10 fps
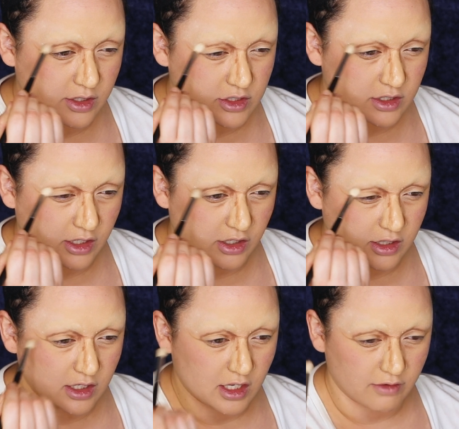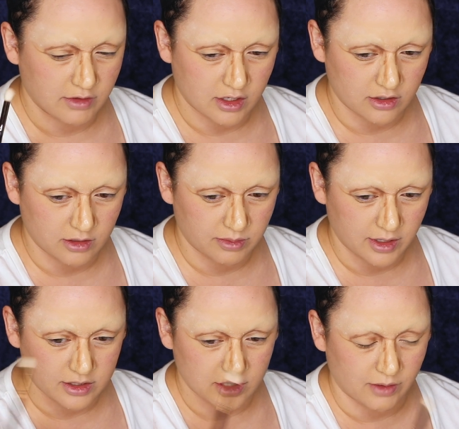And she's like, you have to eat everything on your
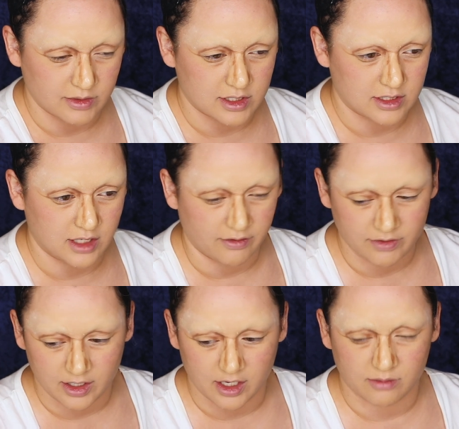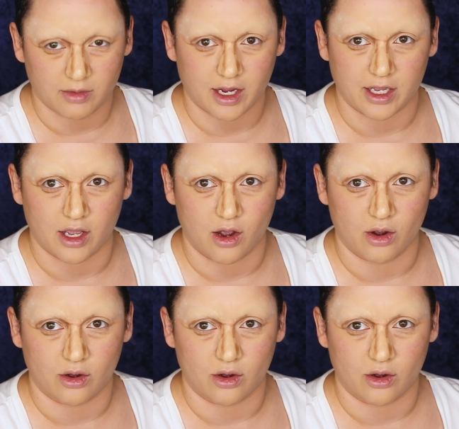plate. So I would stuff it in my